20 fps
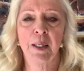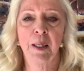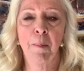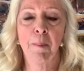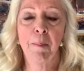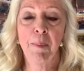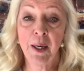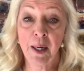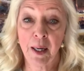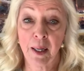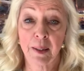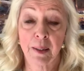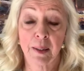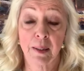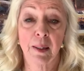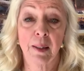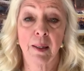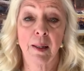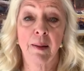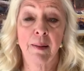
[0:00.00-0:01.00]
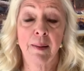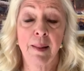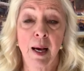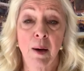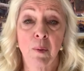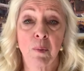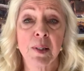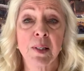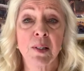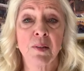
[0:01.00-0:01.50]
but that
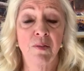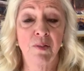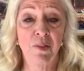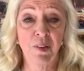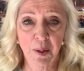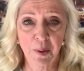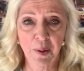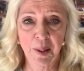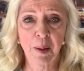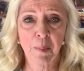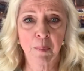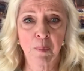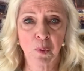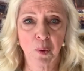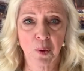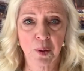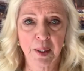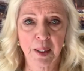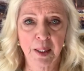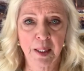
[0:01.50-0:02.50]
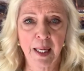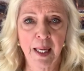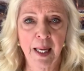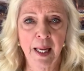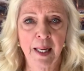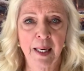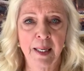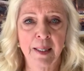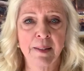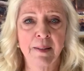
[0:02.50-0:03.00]
was very important
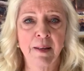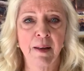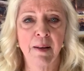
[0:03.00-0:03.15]
and